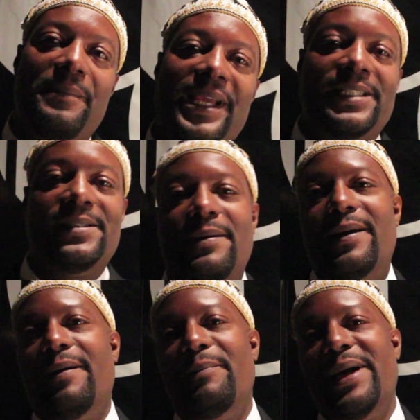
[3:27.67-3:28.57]
Peace.
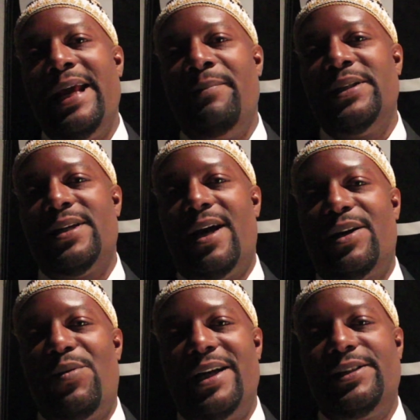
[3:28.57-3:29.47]
My name is uh,
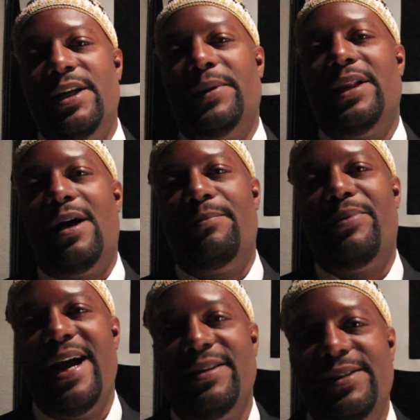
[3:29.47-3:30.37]
Kwashima Law
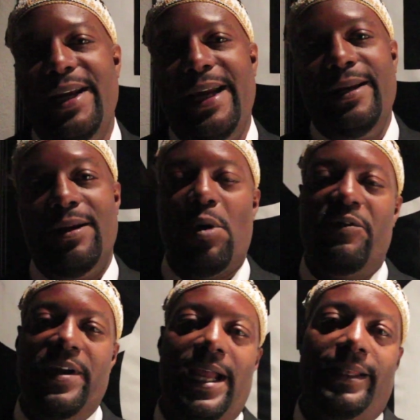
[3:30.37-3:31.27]
Brownseed. I'm
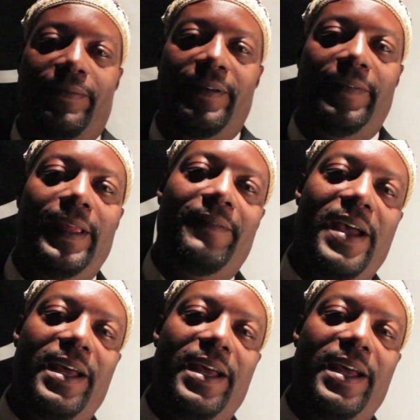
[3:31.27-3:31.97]
over here at the fiftieth